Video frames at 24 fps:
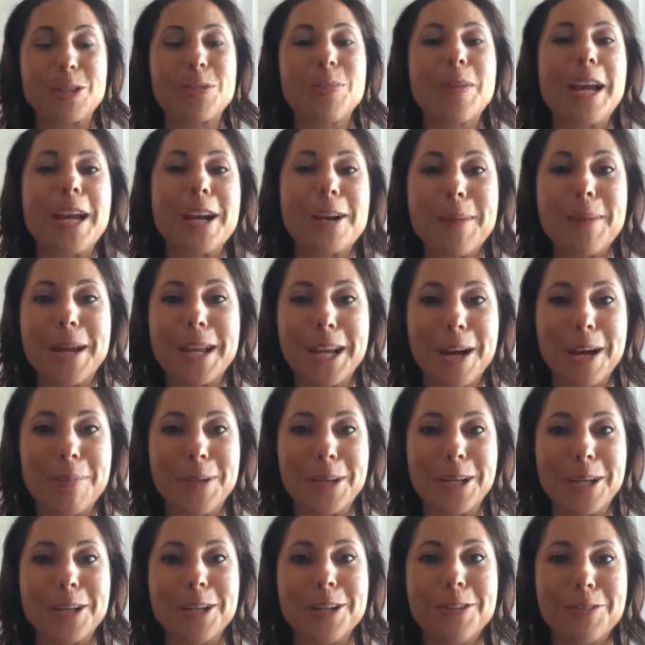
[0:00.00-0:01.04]
may or may not be
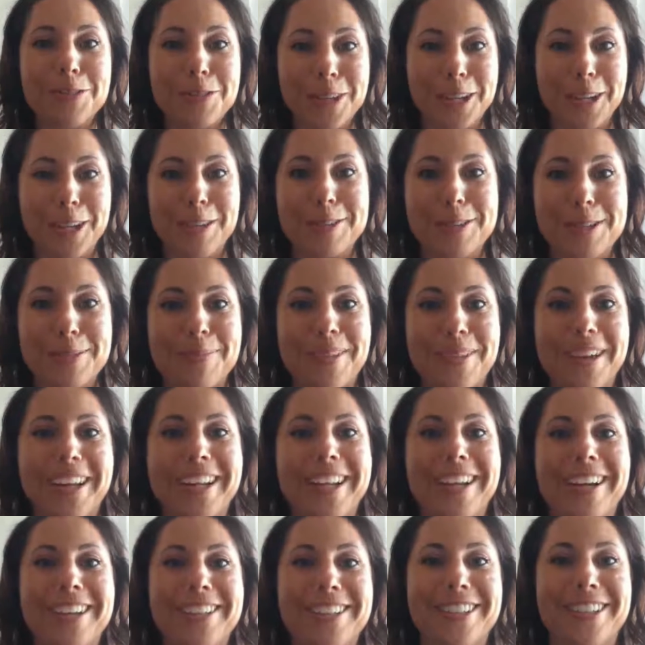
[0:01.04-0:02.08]
good for you depending
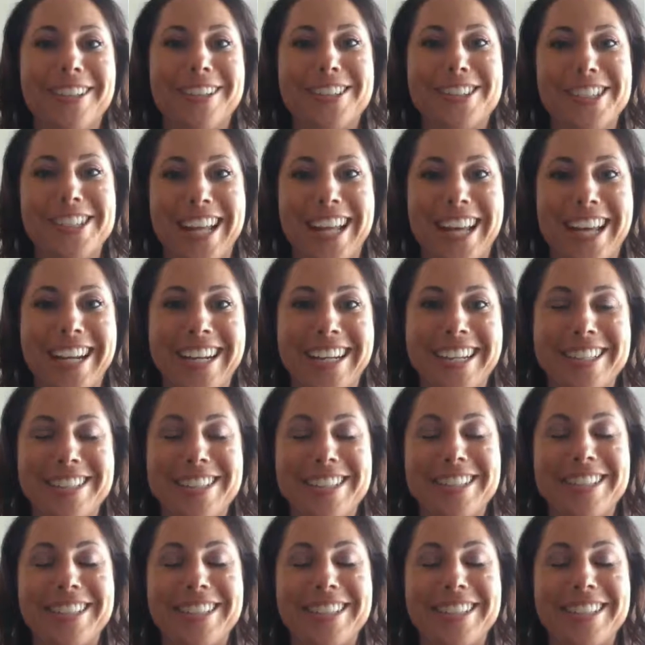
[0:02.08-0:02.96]
on your genetics,